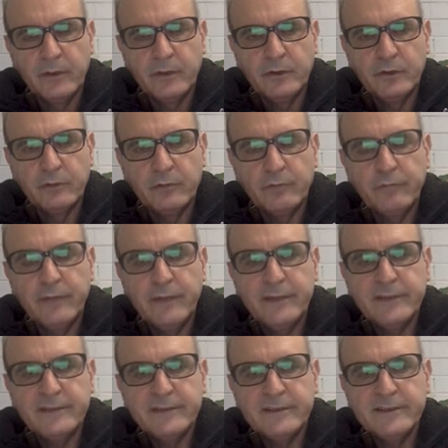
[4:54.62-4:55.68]
Your
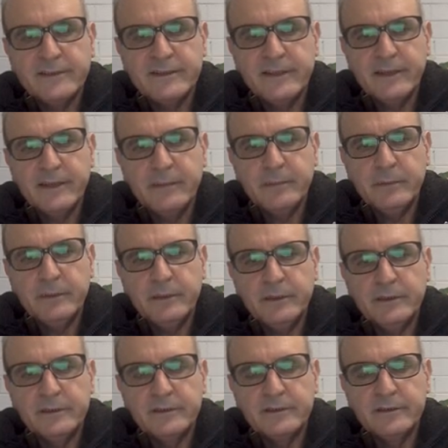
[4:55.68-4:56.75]
first step
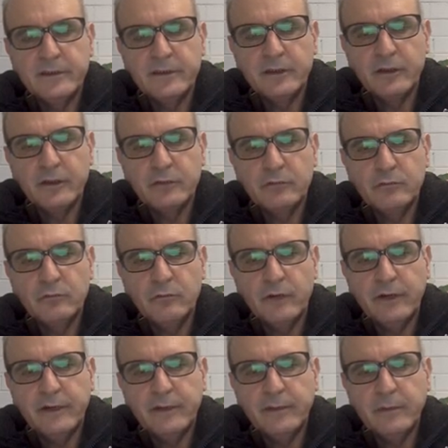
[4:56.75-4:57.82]
is not to
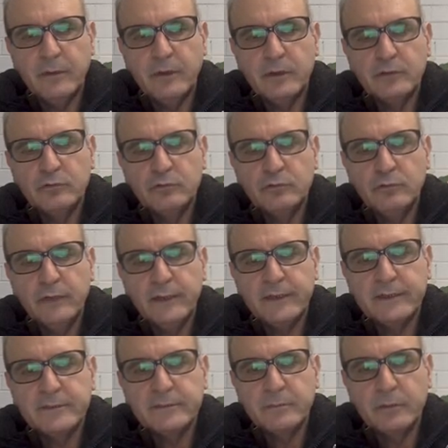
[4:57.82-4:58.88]
worry about
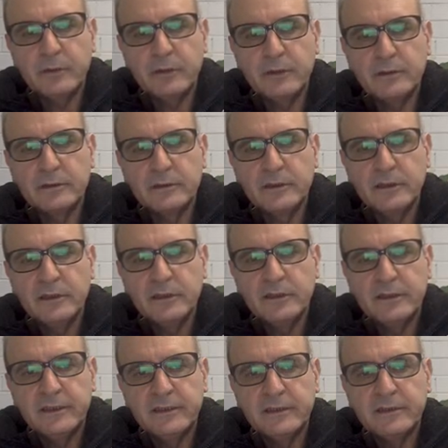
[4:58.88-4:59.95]
2x, but
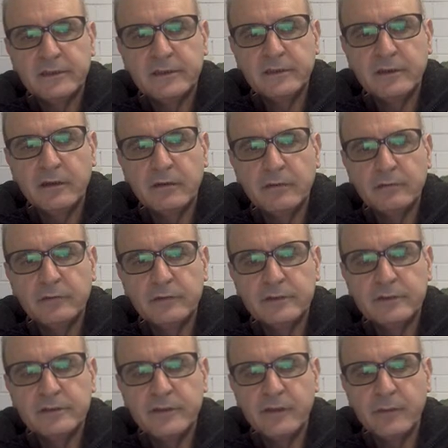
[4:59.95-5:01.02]
get rid of
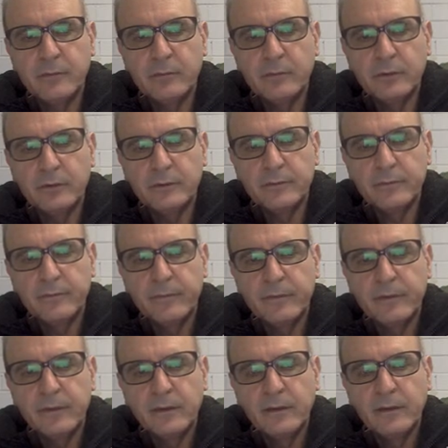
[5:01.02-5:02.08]
this number
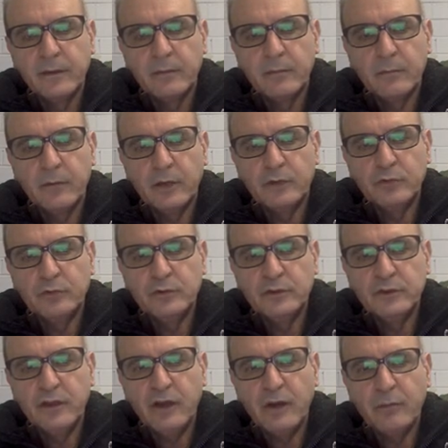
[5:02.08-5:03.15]
by doing
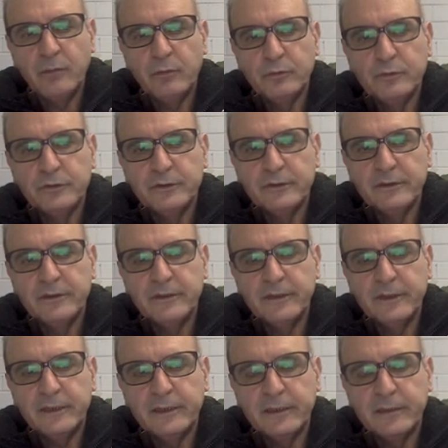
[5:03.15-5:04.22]
the opposite
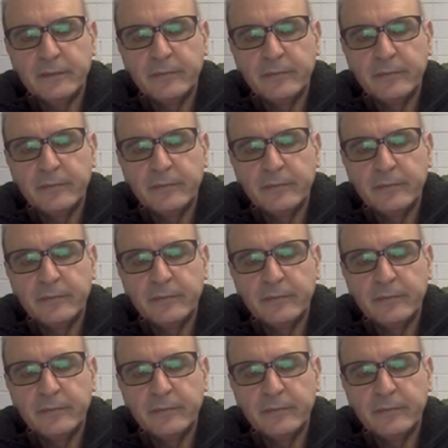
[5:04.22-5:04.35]
thing.